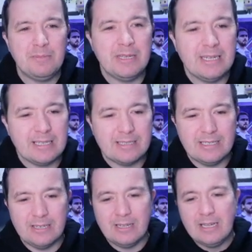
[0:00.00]

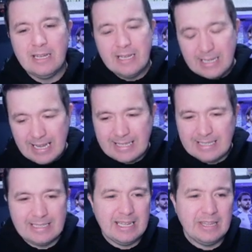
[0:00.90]
Nicosia. Get
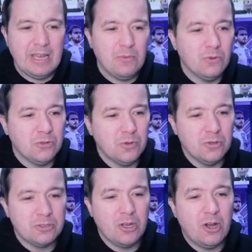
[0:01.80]
in there. That will do
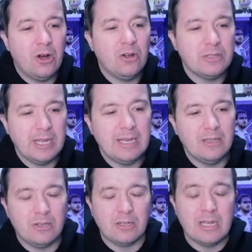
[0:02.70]
us all day
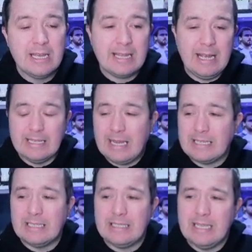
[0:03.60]
long. Guys, as you
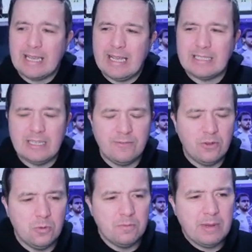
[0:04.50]
can see, you can't see it fully
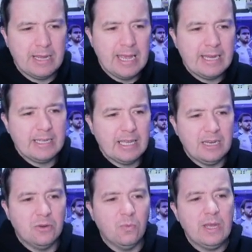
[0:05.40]
with my head again in
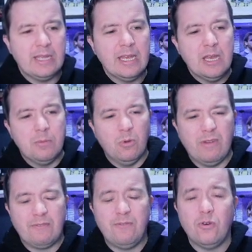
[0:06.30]
a way, but we've had
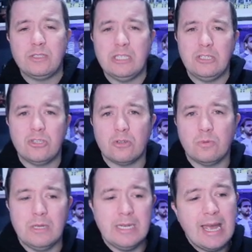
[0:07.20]
fourteen shots with
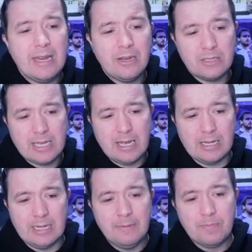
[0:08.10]
nine on
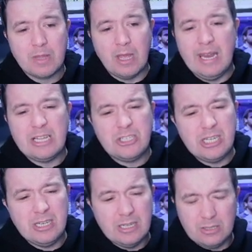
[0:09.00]
target. And X
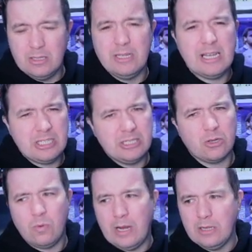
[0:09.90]
G is, the X Gs are
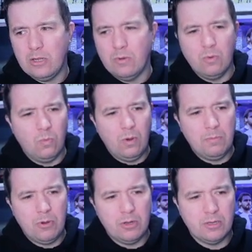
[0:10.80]
quite low at one
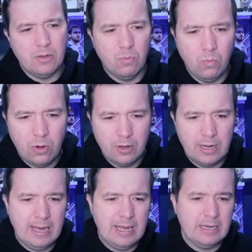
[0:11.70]
point one
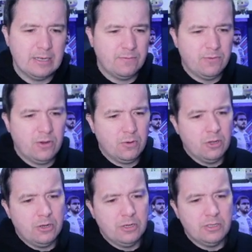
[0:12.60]
and four, uh,
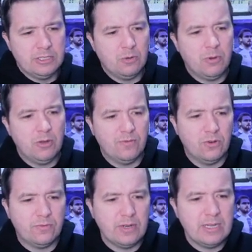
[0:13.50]
zero point four
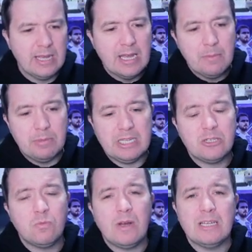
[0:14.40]
three.
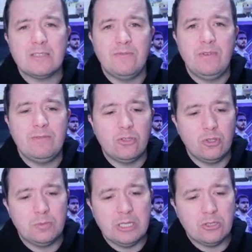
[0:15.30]
Possession-wise, fifty-two
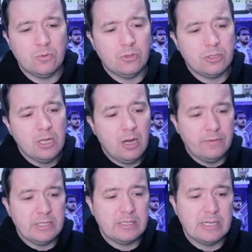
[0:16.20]
percent to us,
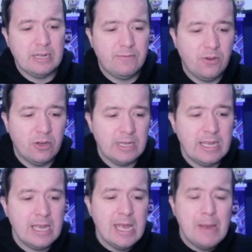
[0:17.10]
obviously to their
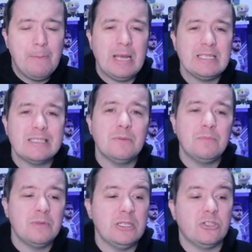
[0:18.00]
forty-eight. Passes
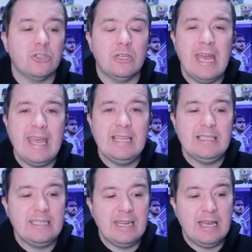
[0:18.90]
completion,
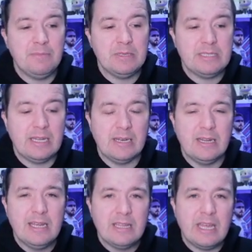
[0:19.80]
eighty-nine percent.
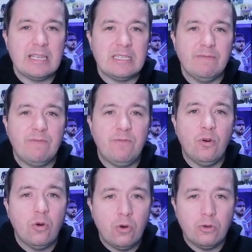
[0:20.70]
That is in
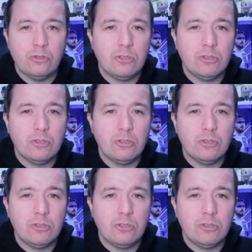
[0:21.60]
four hundred